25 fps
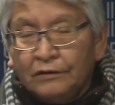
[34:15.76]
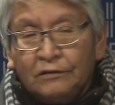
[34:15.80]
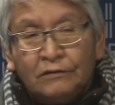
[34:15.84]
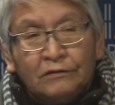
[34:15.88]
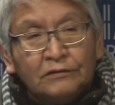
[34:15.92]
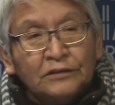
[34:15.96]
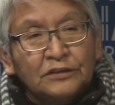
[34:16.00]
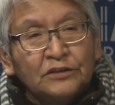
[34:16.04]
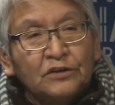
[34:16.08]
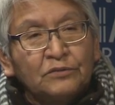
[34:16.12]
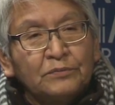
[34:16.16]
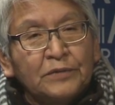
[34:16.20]

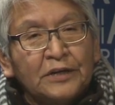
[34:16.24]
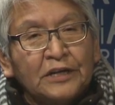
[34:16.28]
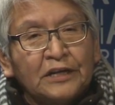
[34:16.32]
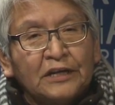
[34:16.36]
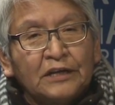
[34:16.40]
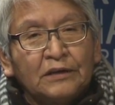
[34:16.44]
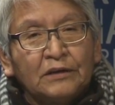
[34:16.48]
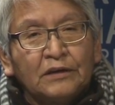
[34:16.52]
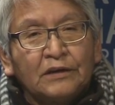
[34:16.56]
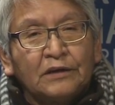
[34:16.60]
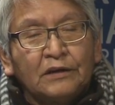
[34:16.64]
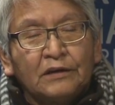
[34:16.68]
There's so
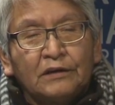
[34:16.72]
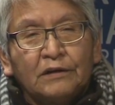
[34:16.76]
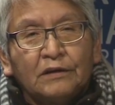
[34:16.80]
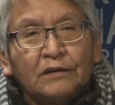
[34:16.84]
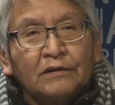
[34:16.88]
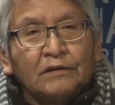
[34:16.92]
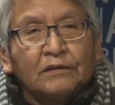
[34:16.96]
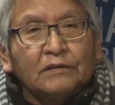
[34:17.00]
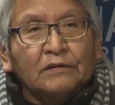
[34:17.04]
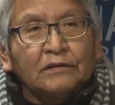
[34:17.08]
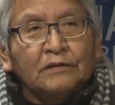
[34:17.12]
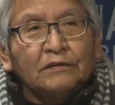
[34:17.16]
many
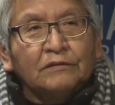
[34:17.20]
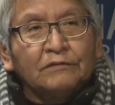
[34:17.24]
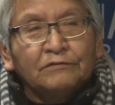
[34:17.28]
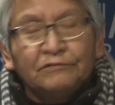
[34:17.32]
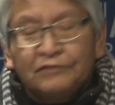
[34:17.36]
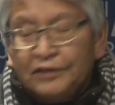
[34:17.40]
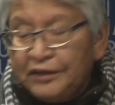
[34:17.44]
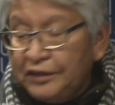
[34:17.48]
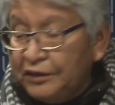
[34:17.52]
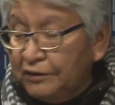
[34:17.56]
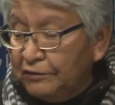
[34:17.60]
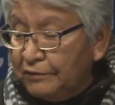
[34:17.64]

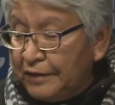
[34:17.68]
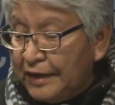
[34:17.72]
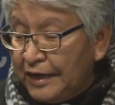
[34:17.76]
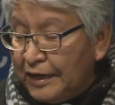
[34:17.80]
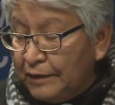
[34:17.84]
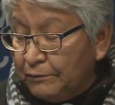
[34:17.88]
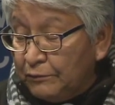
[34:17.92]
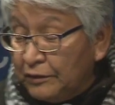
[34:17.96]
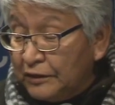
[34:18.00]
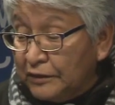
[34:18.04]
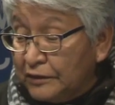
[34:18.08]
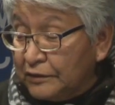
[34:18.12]
video
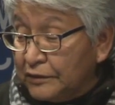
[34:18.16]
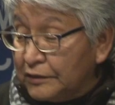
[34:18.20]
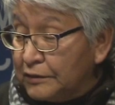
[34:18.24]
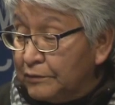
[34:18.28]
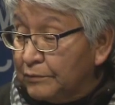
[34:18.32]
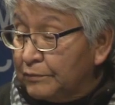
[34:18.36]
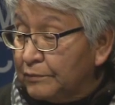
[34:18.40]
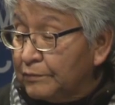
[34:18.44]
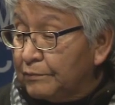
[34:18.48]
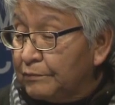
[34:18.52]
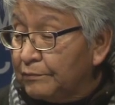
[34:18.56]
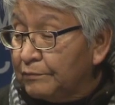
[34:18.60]

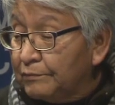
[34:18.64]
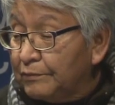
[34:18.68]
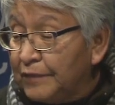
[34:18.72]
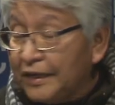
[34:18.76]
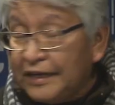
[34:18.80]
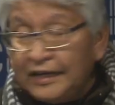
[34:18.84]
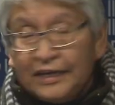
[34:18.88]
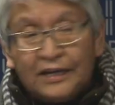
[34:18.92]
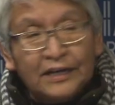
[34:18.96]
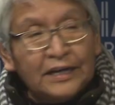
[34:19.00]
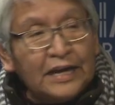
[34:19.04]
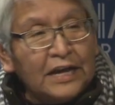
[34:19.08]
cameras,
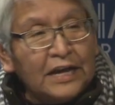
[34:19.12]
media